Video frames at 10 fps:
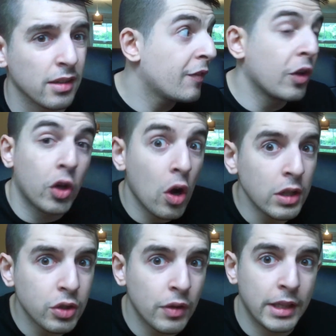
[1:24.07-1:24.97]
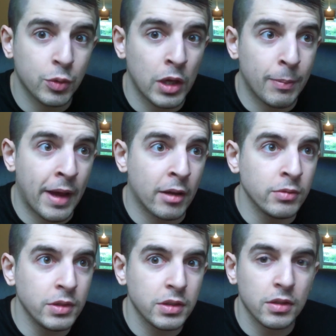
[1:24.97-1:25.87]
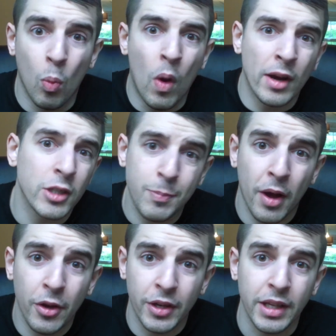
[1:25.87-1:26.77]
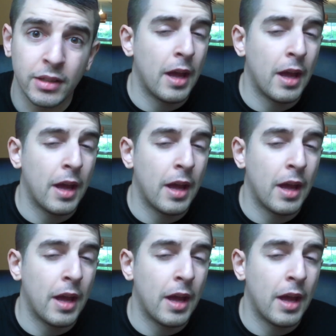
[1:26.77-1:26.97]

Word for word: If you're going to donate £20, why not just buy a hoodie?